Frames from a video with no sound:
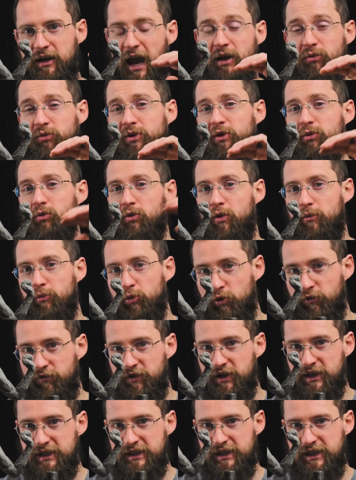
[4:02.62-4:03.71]
and we remove
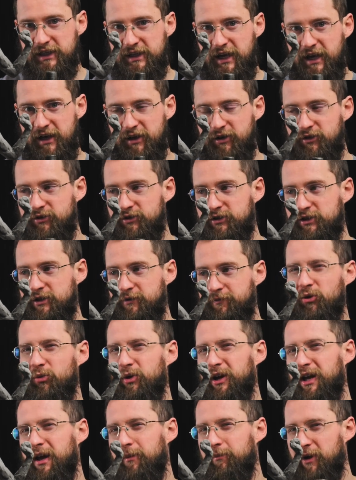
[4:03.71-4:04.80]
the details so that
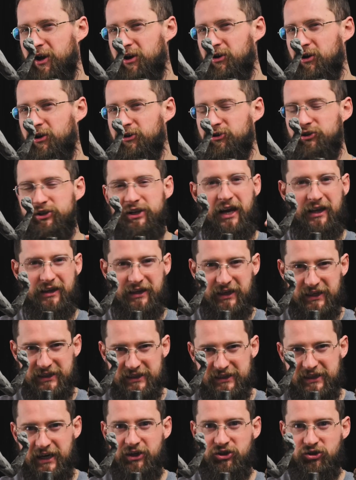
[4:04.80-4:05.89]
we can better understand the
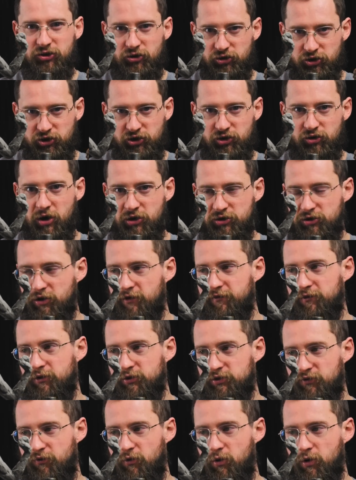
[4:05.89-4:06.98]
essential structure of
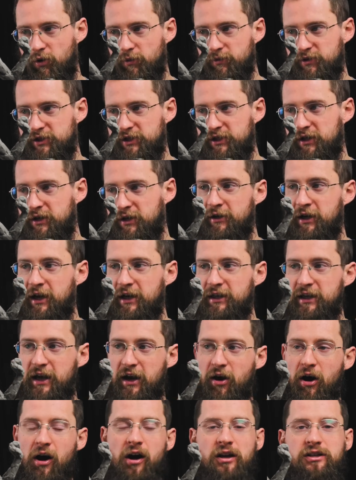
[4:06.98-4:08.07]
those forms. And then
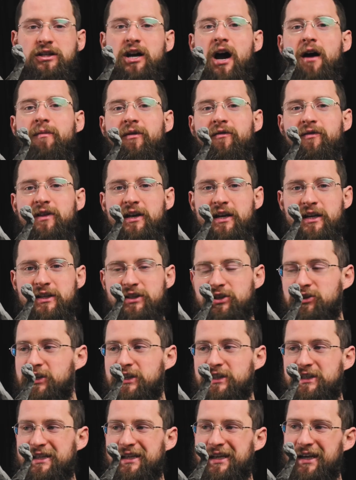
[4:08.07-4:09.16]
on top of this, you
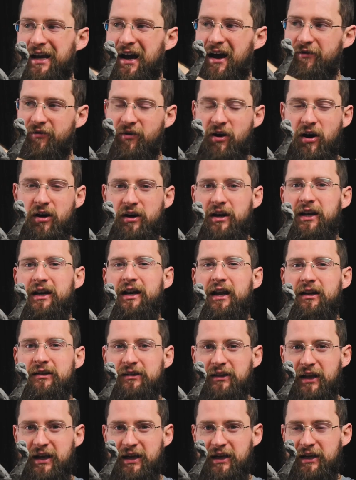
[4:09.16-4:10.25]
can see I've gone in and
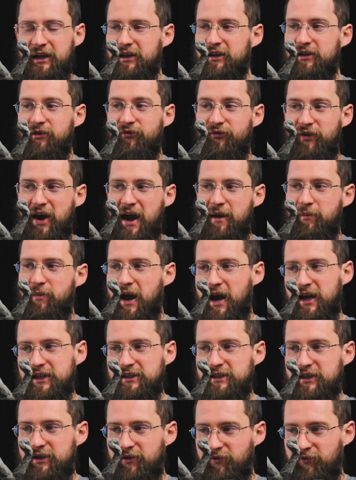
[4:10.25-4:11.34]
laid in the fat
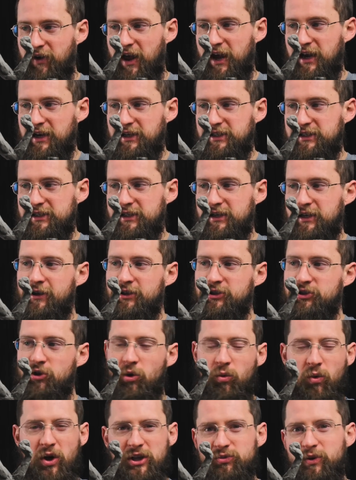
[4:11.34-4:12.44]
pads of the face. So
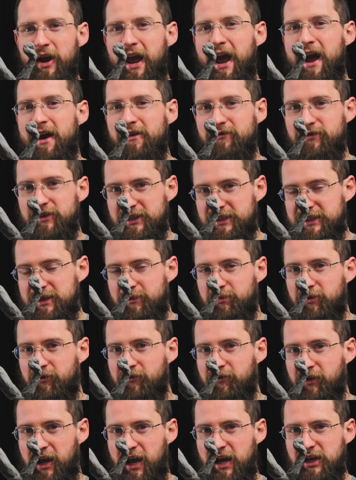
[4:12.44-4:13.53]
once we have the
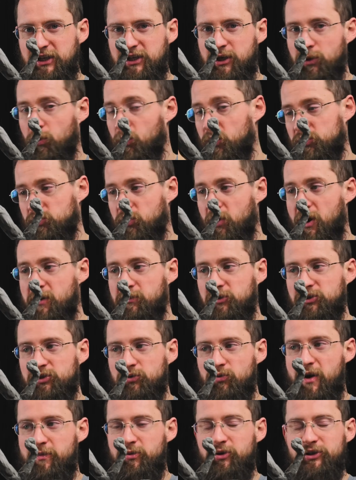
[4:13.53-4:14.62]
simplification, once we're able to
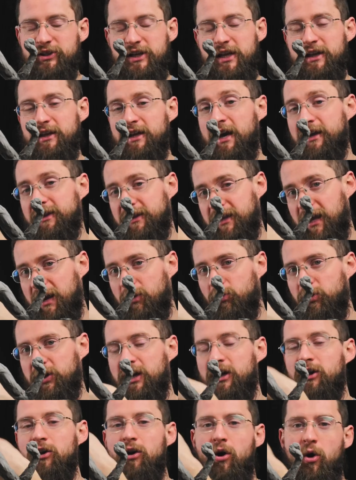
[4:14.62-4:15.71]
represent that, then we
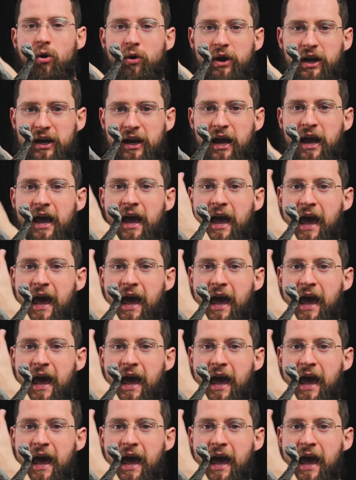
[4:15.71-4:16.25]
can go in